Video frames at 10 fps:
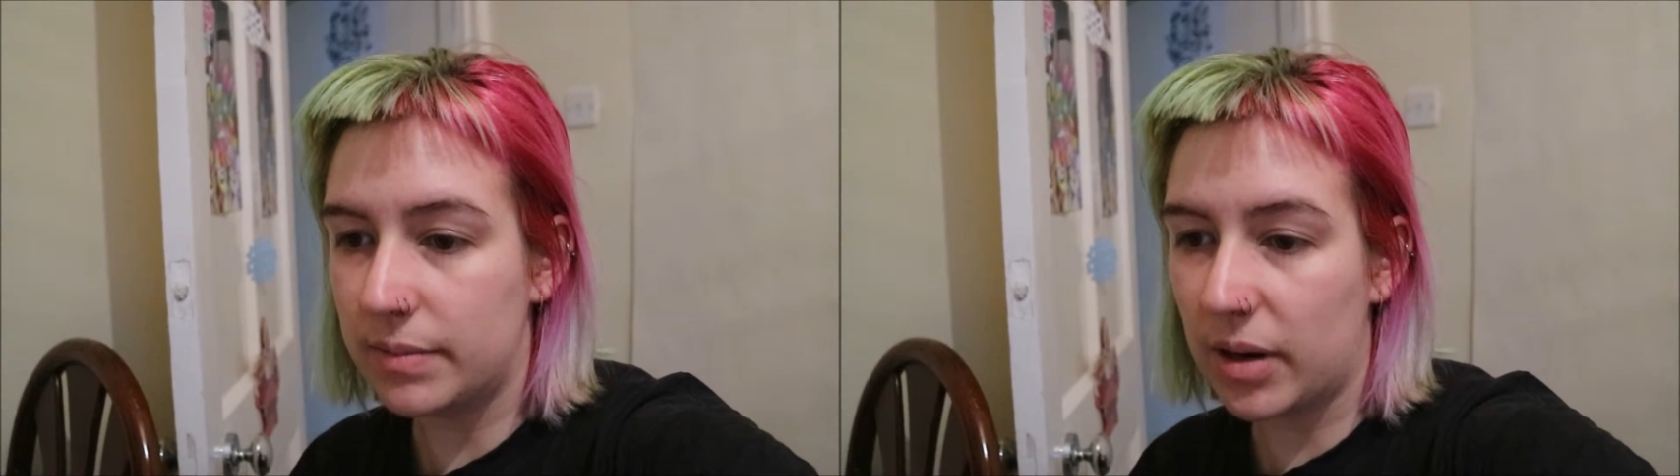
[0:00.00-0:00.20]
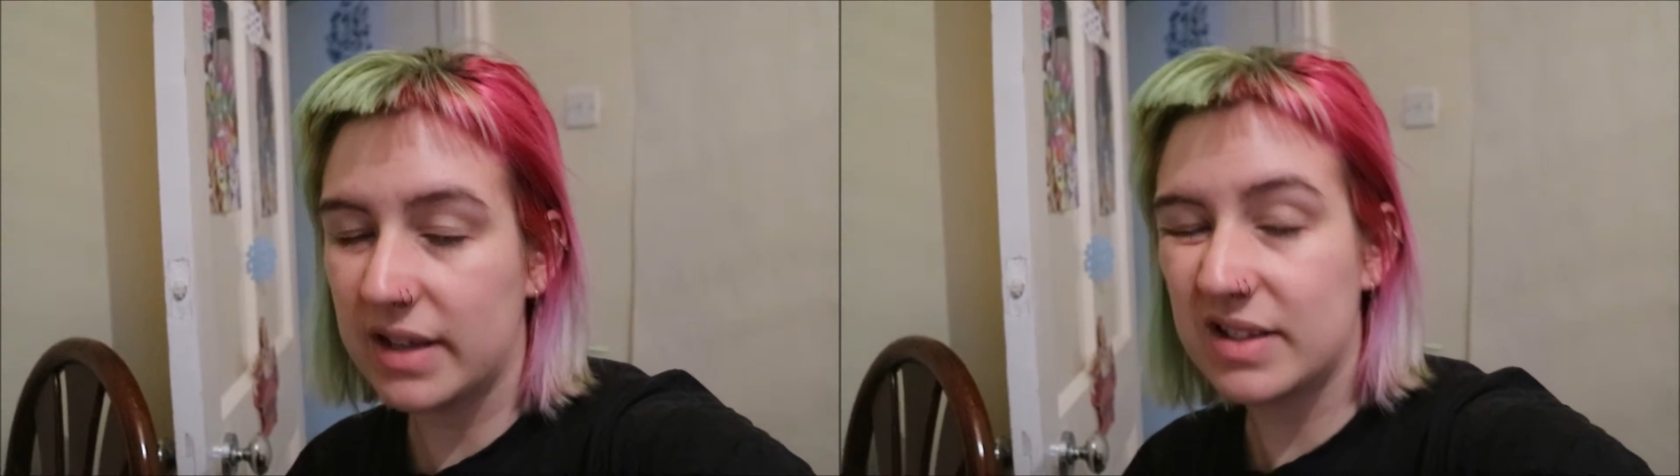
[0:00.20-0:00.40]

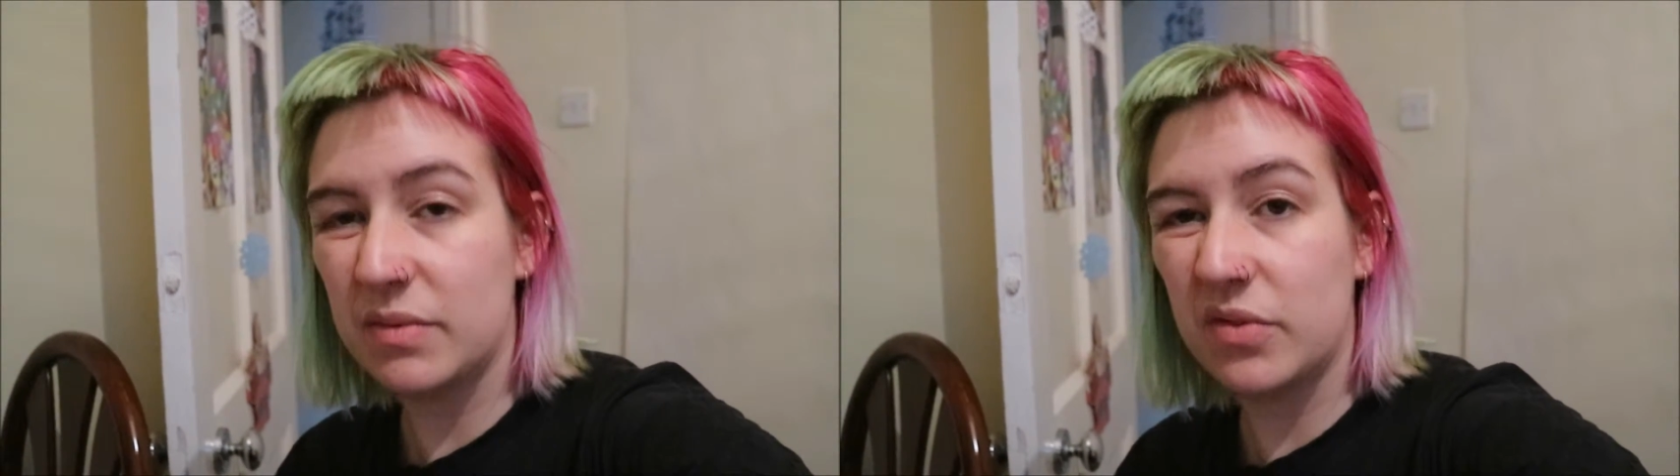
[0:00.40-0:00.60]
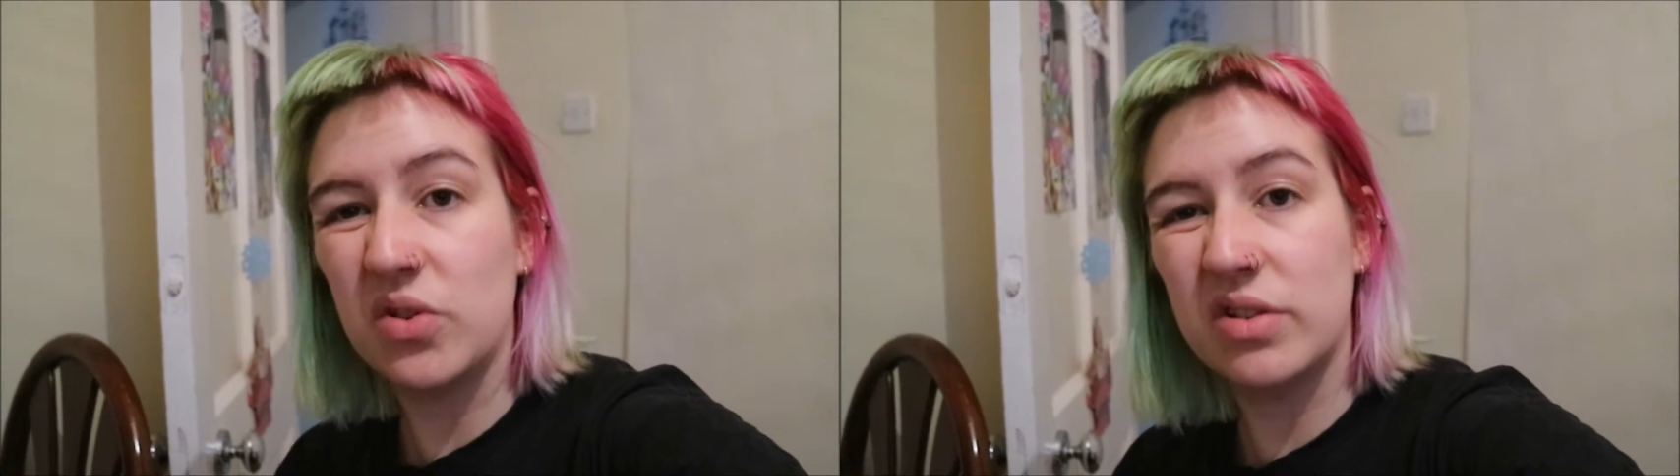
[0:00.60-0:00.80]
buy some
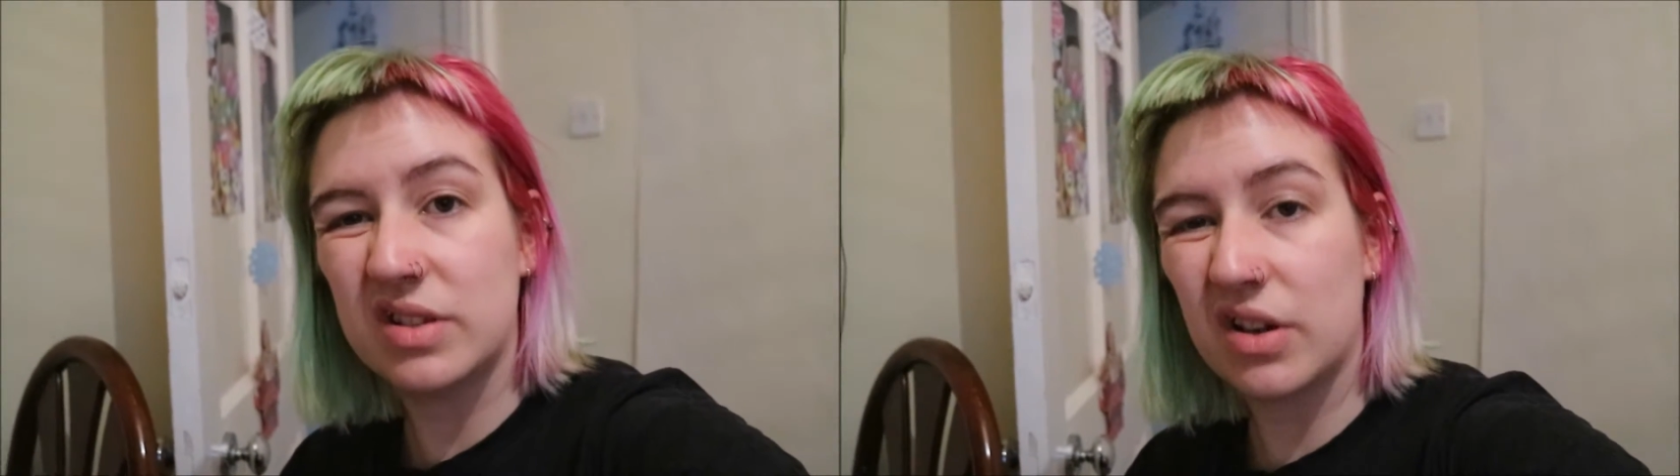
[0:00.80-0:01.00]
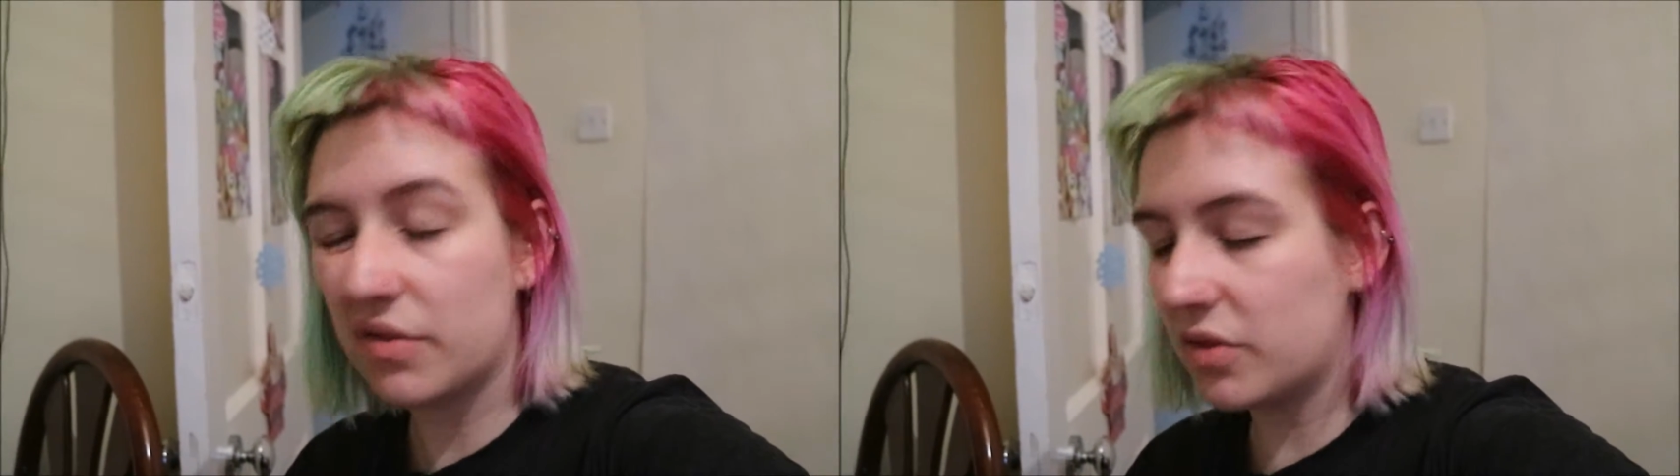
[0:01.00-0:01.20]
food
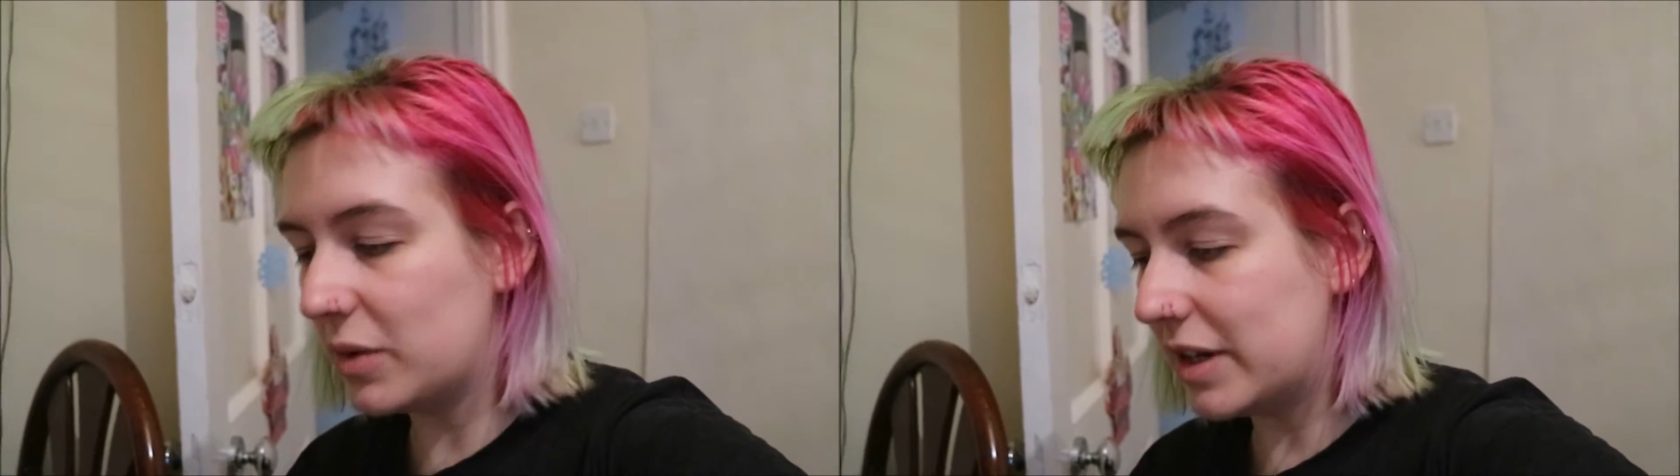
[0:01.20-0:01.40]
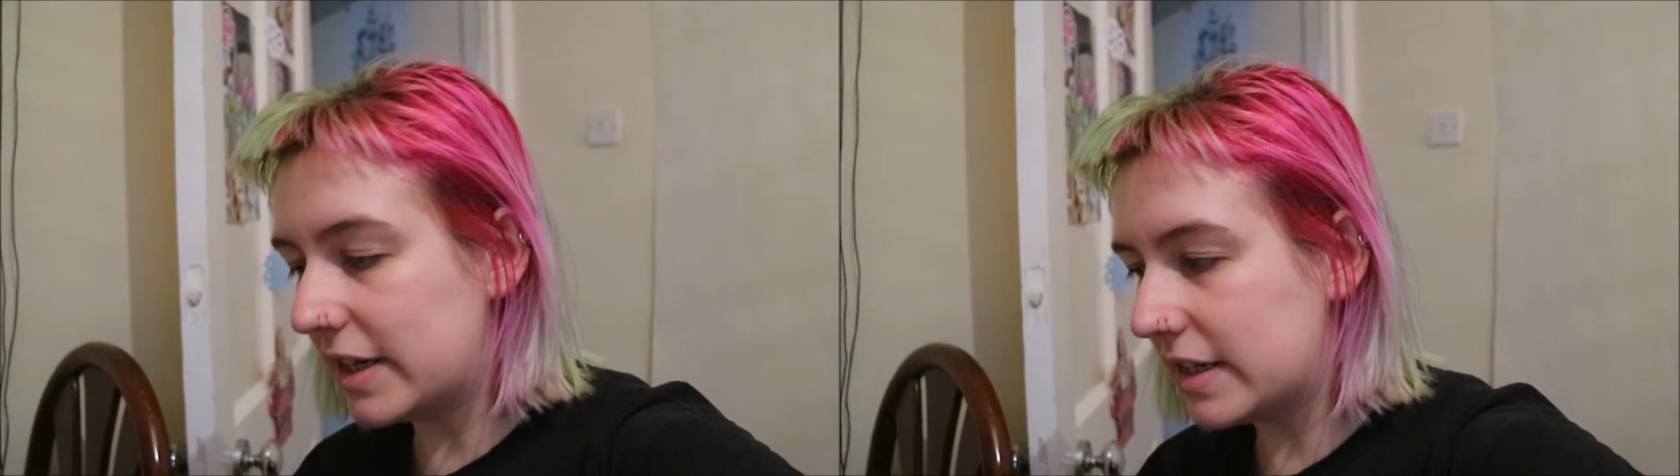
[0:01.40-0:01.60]
stuff that
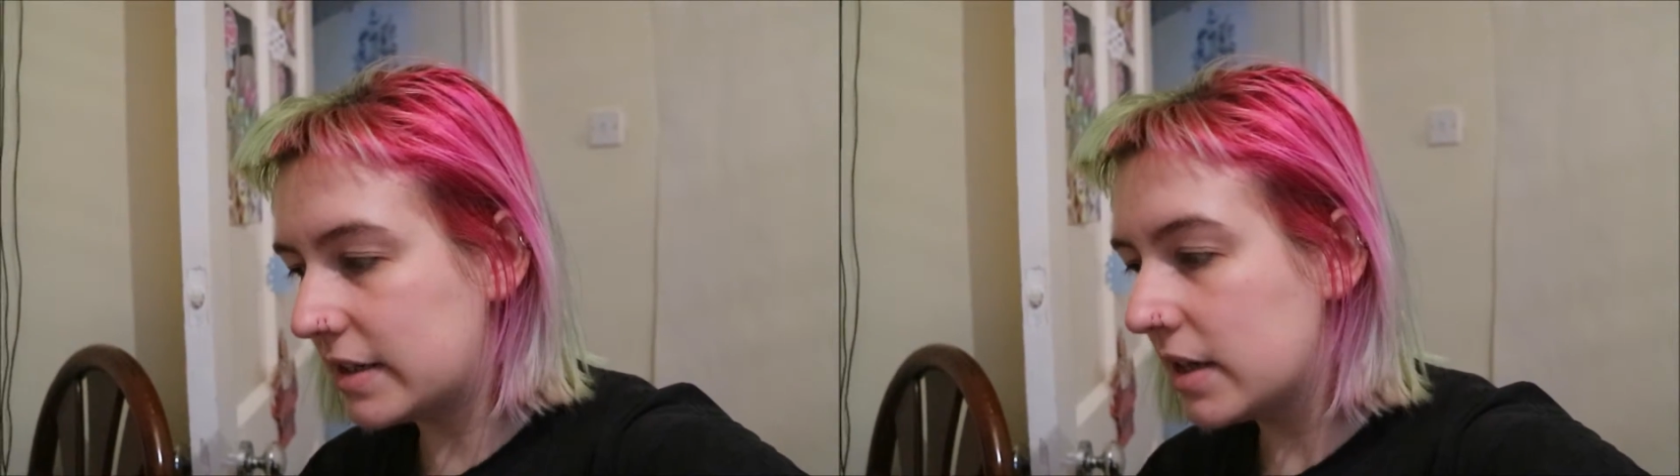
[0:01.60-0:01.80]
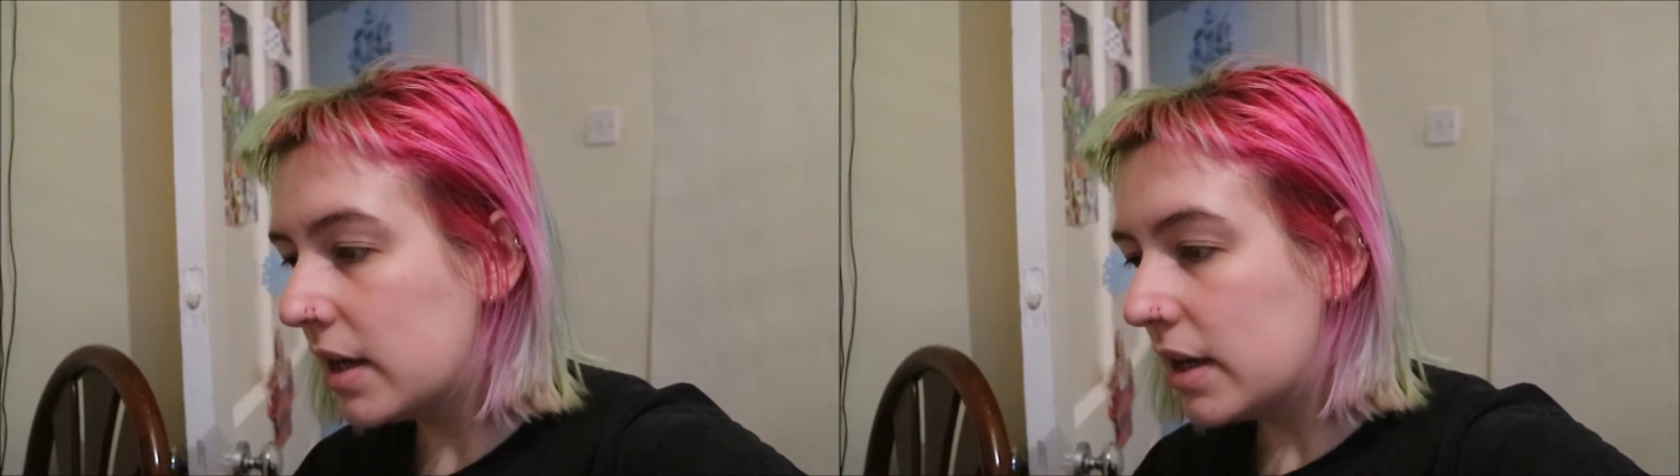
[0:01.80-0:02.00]
we needed.